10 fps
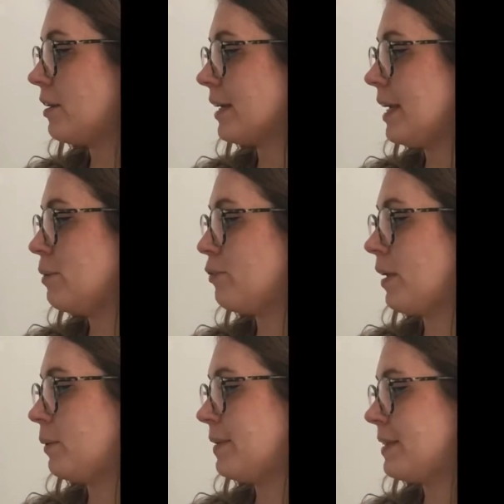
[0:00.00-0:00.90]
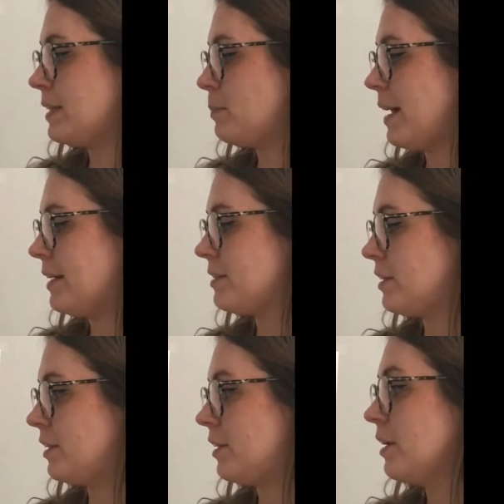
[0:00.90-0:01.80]
keep following this
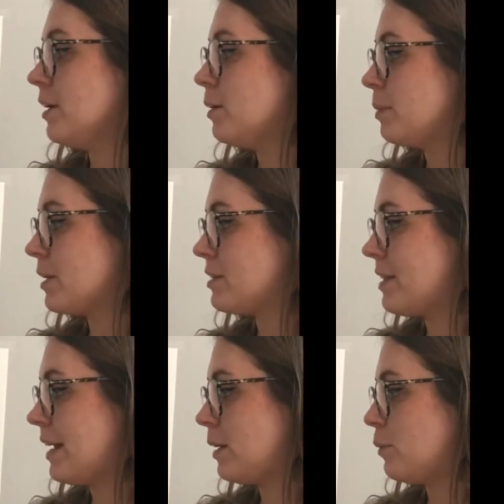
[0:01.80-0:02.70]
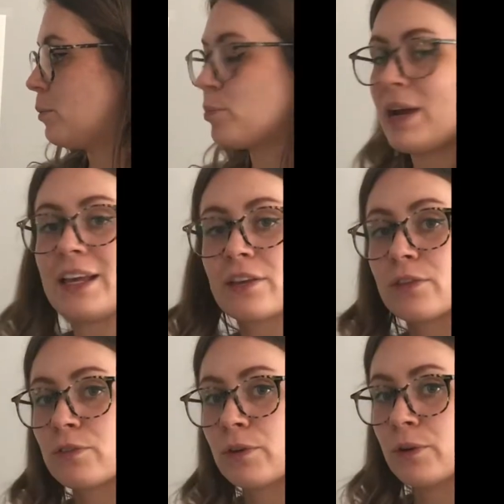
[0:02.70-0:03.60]
pattern because then it would break the
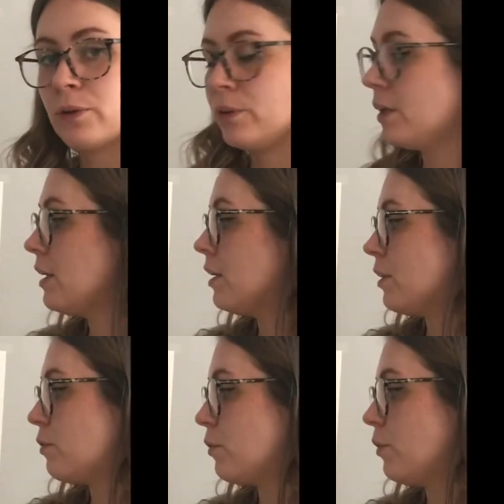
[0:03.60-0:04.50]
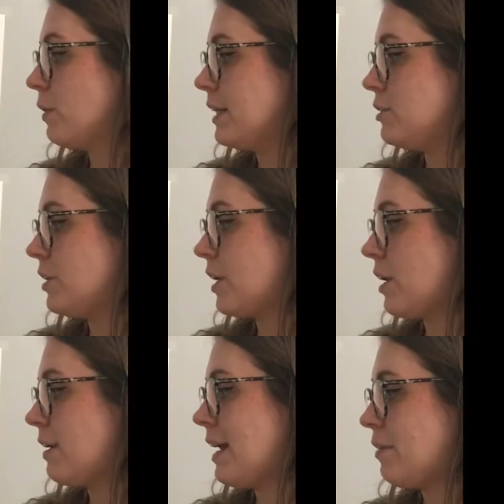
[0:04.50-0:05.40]
rule. The rule is you can
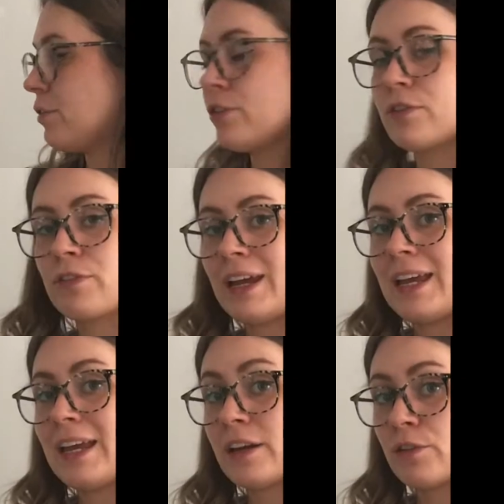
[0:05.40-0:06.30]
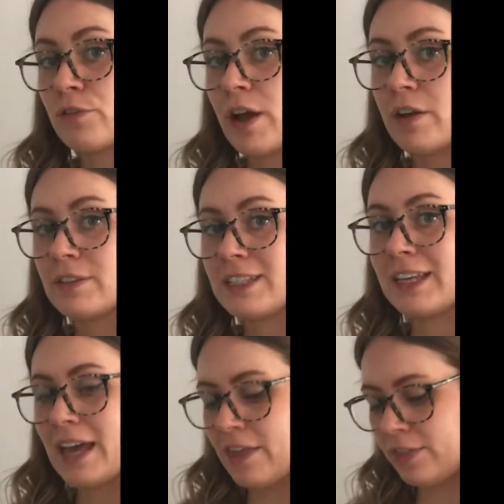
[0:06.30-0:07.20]
only have 3 in a row
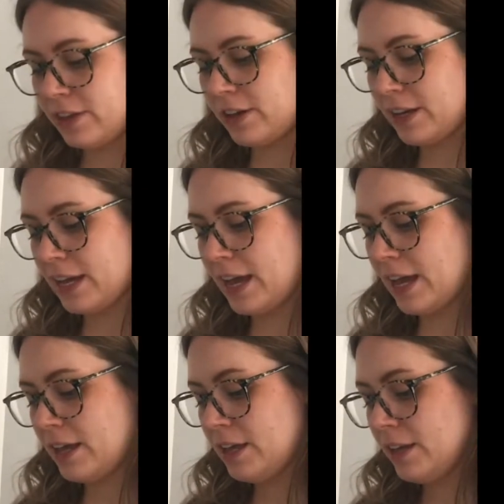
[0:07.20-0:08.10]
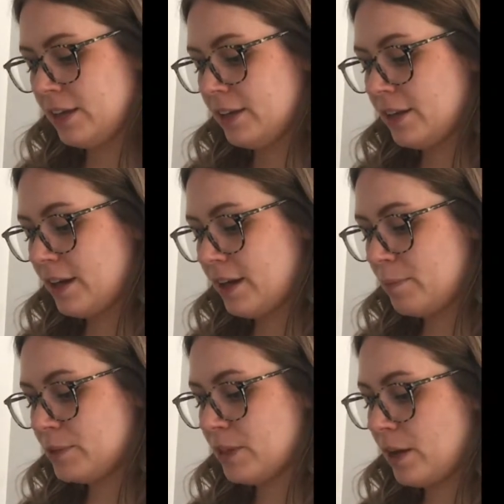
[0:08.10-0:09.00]
together, okay?
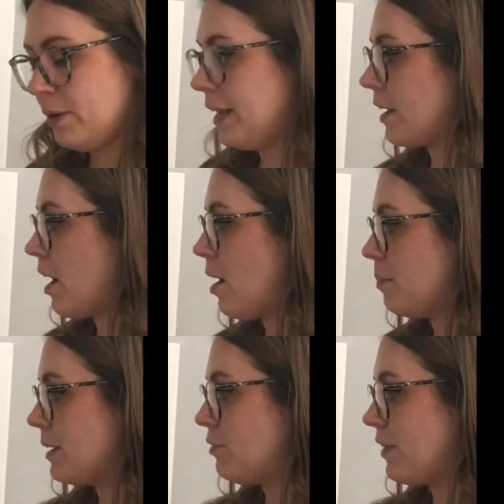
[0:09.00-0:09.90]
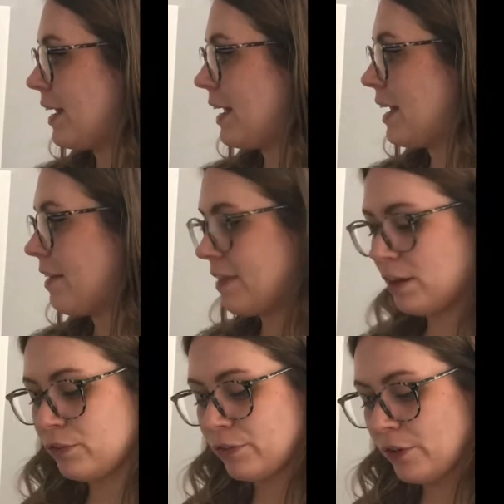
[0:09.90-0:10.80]
So it can't be V and then
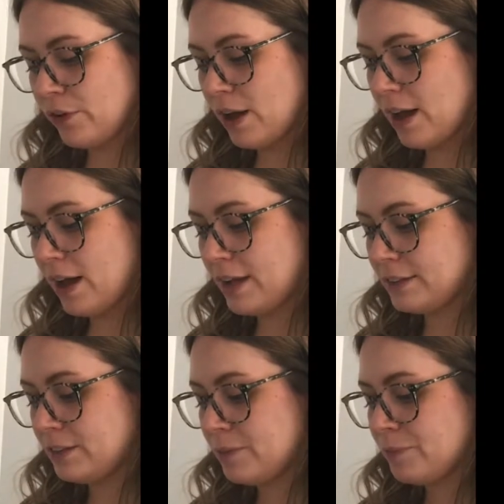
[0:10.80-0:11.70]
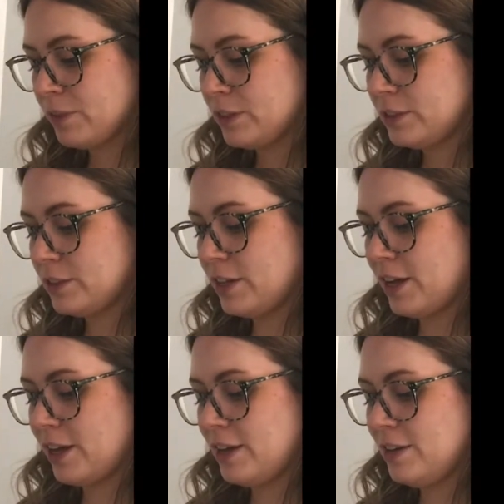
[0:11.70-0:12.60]
4 I's. So
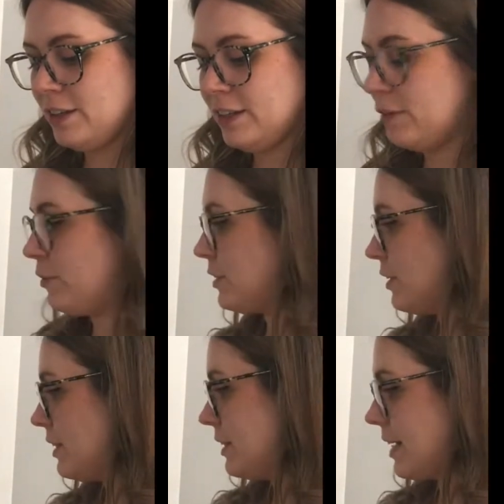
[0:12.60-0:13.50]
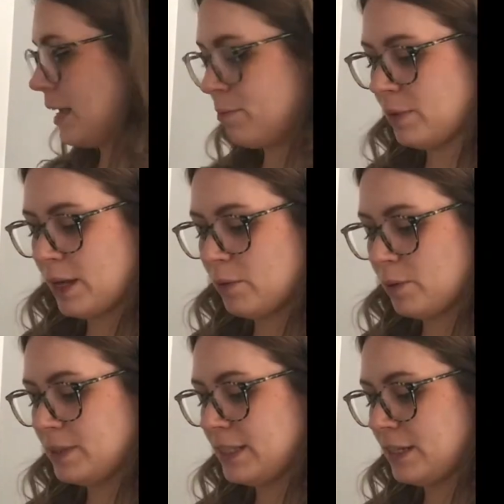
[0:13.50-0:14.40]
if we do the same like what we
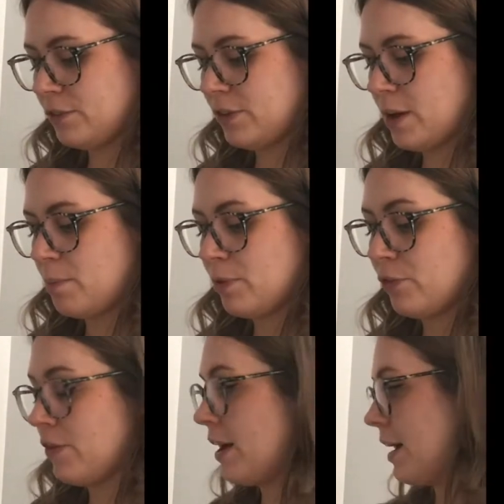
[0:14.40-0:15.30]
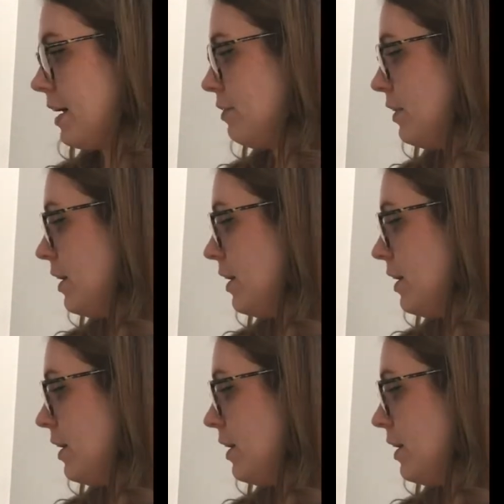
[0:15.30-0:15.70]
did for number 5,